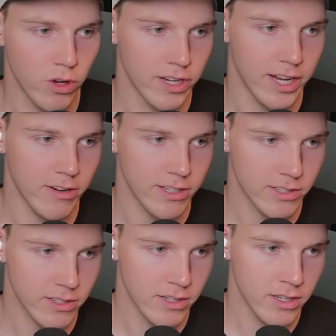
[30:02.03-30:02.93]

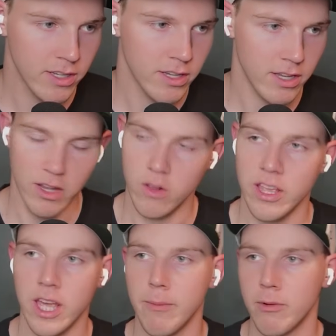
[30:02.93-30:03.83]
carries, and only
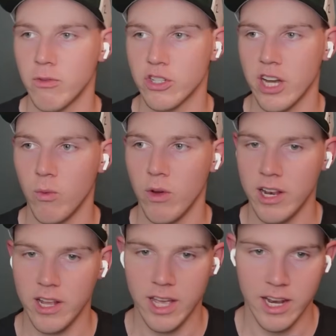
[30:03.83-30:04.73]
him and Rashad White
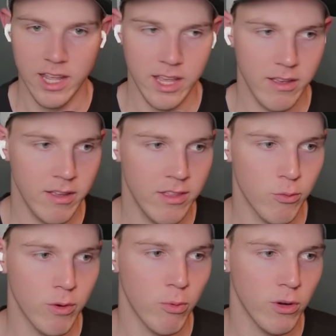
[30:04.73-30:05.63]
had
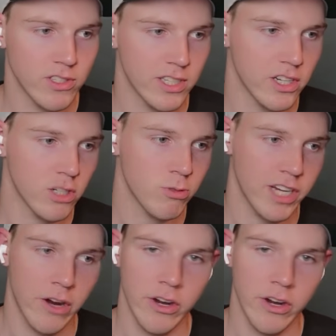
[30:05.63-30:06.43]
3.6 yards per carry or